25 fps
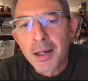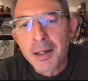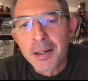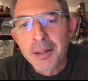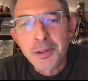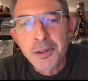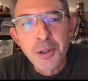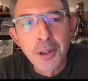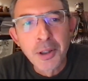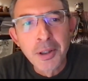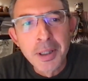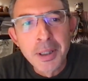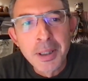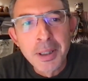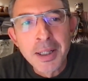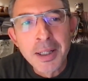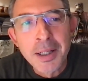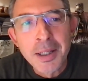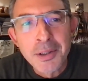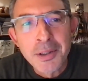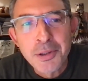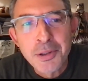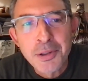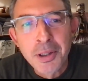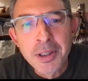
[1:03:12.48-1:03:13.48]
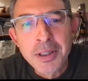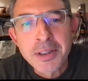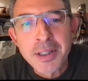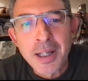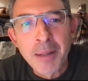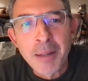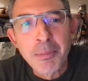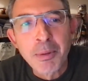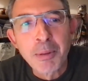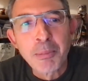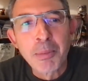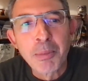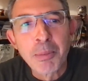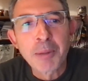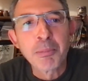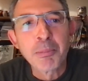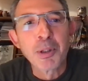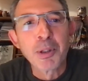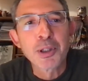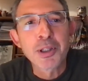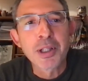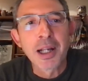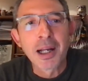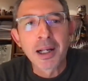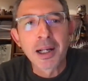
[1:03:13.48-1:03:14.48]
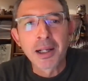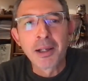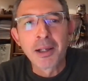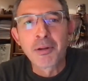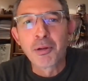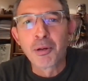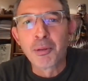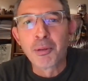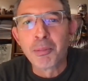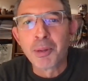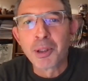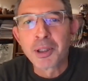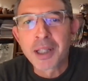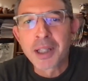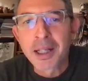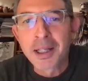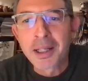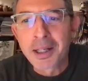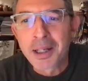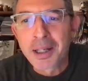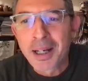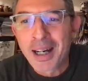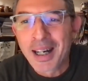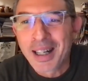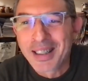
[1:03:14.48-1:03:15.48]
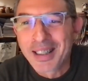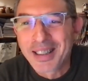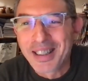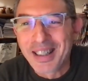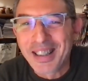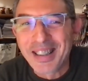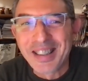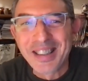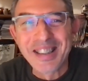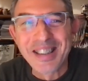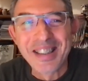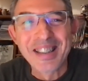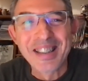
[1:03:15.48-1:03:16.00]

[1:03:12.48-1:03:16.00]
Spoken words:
sorry Simon, but most likely through Botanic gardens.